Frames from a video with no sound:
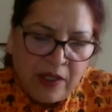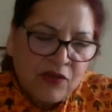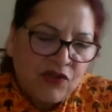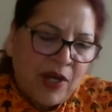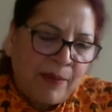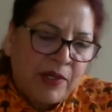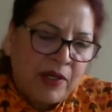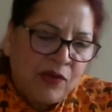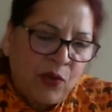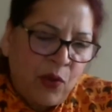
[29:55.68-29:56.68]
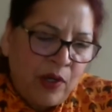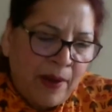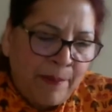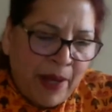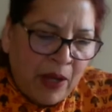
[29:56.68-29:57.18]
the chapter is all
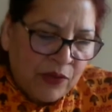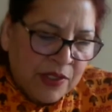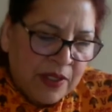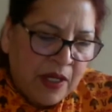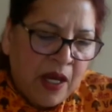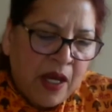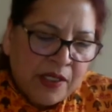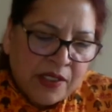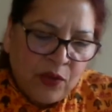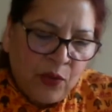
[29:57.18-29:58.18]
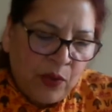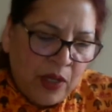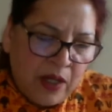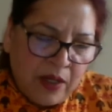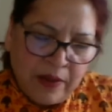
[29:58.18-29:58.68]
about.
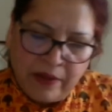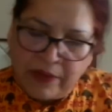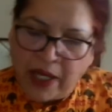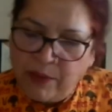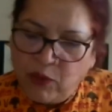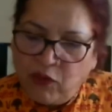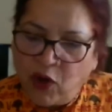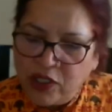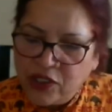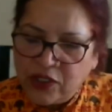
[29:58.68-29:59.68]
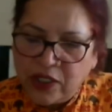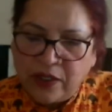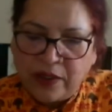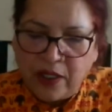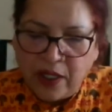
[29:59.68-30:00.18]
So I'll move on to
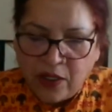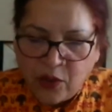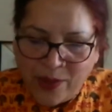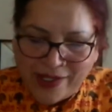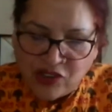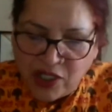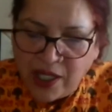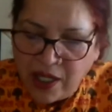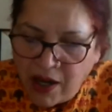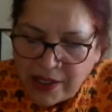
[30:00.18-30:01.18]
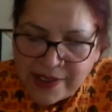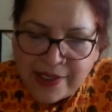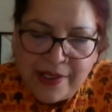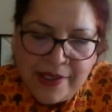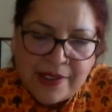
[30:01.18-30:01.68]
the question and
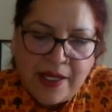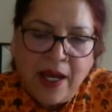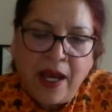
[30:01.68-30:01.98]
answers